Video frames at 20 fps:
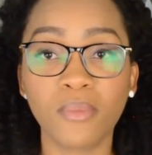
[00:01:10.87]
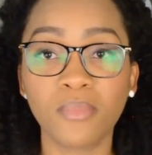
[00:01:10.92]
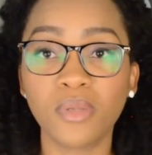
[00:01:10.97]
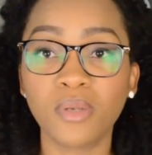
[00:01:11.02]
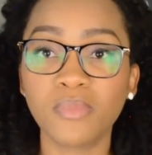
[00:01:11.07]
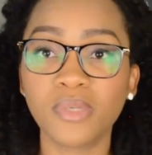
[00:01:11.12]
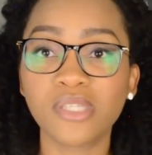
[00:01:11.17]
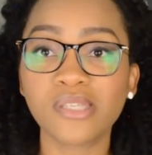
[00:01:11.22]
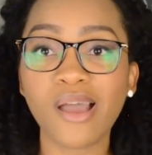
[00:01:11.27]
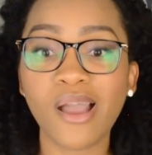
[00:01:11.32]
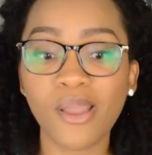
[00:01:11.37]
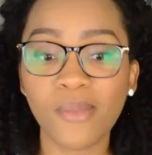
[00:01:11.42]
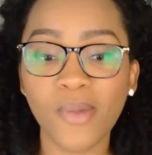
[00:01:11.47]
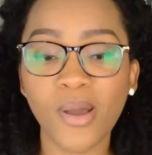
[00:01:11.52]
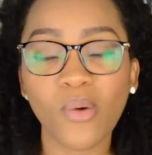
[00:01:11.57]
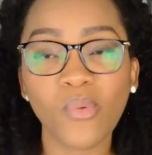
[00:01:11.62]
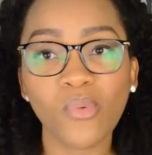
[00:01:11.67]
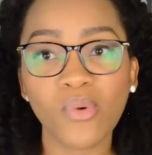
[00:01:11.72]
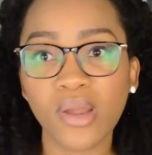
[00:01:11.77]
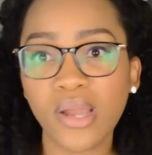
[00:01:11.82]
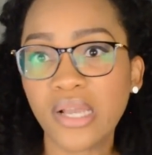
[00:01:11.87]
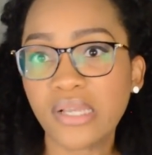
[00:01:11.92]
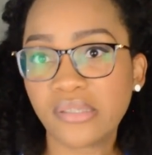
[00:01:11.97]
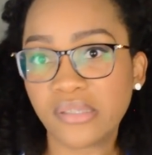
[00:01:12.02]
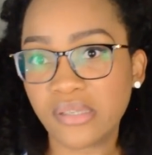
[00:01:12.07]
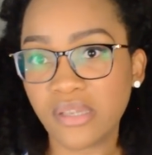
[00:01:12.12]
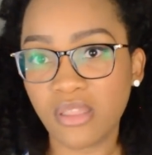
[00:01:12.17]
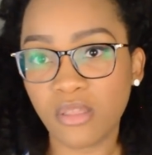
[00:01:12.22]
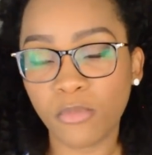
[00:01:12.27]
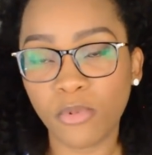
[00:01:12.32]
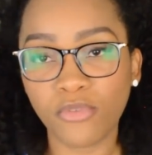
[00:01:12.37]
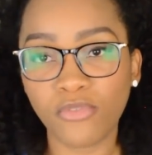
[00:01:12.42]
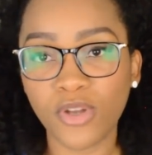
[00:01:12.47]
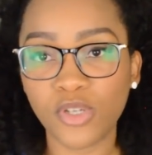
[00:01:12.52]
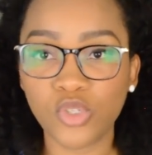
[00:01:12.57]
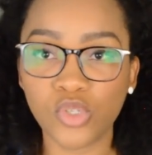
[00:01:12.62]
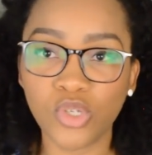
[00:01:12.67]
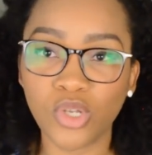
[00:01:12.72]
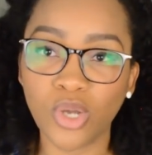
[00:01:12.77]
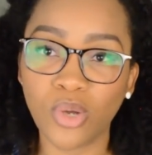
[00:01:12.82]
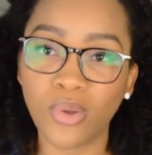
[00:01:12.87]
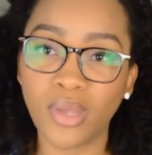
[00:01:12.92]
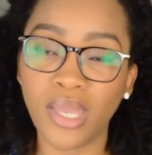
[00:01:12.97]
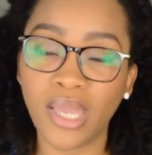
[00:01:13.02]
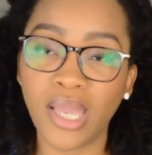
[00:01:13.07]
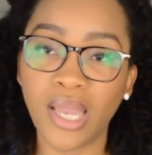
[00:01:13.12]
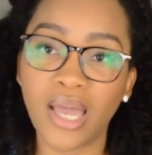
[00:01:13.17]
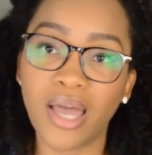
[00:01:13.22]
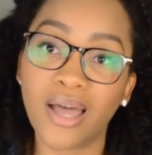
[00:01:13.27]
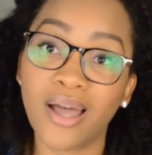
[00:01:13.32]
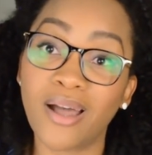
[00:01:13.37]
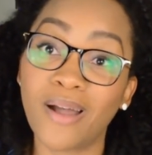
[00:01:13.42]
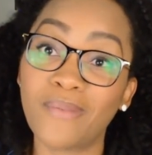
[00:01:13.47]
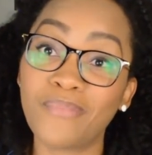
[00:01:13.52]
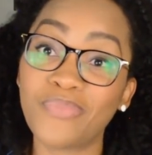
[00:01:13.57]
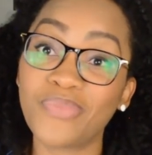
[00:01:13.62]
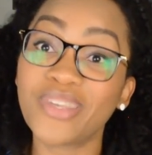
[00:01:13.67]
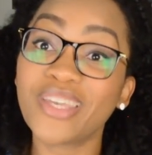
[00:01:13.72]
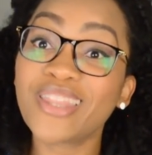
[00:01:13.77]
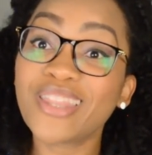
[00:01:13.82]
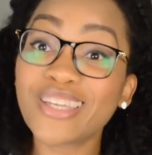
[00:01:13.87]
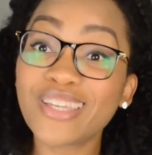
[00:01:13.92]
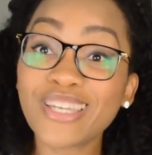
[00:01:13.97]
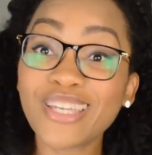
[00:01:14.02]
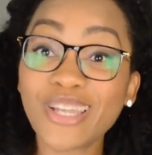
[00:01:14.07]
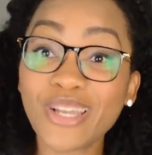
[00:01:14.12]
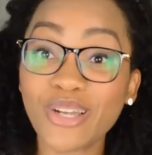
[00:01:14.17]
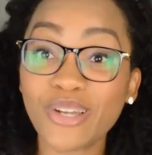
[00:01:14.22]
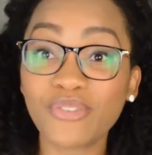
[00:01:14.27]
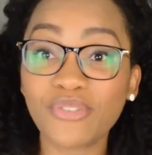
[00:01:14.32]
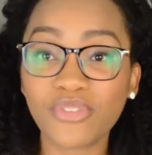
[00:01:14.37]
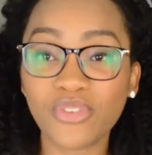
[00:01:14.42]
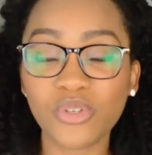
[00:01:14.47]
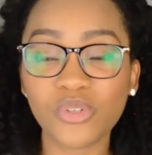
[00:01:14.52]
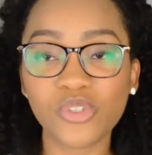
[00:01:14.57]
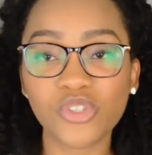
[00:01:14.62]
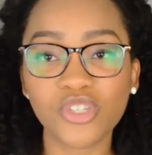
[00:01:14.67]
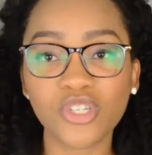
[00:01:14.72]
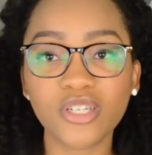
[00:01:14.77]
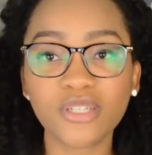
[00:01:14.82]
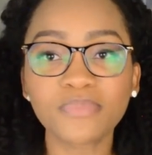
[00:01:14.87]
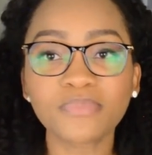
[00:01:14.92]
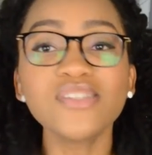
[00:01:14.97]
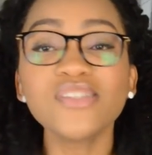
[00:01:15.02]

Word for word: I'm going to be talking about where I see the profession going um, in the near future.